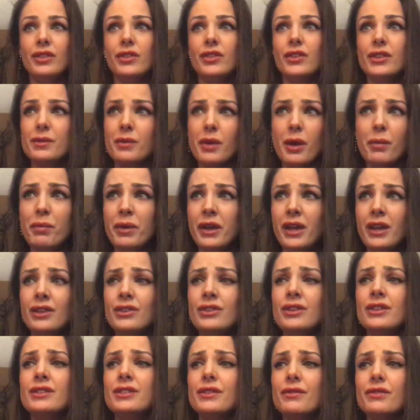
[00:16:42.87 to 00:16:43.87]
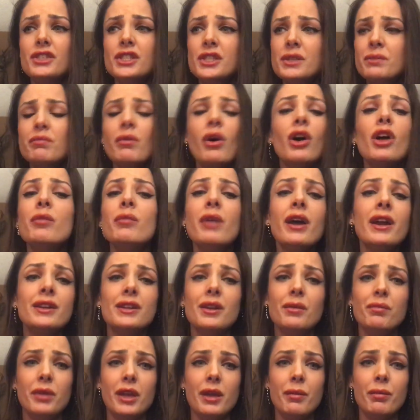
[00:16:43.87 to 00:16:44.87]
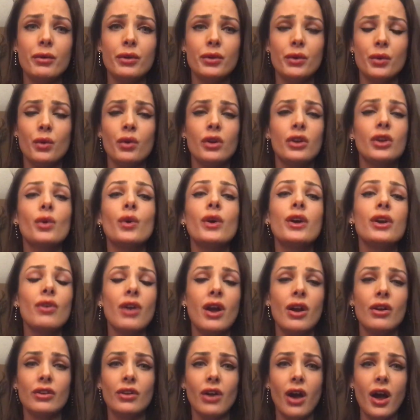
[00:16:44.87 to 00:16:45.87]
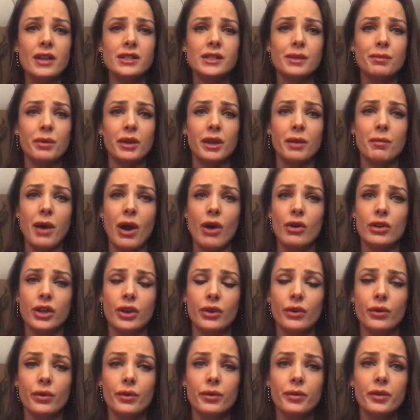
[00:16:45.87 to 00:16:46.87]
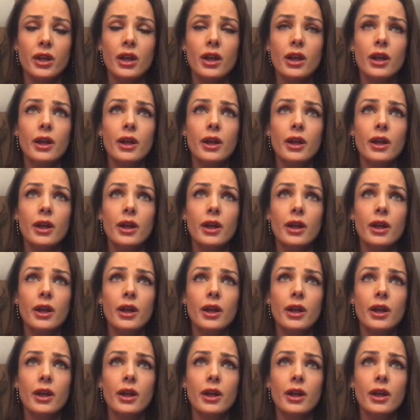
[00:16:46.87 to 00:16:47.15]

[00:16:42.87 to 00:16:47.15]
the opinions of small minded people who are going around gossiping about you.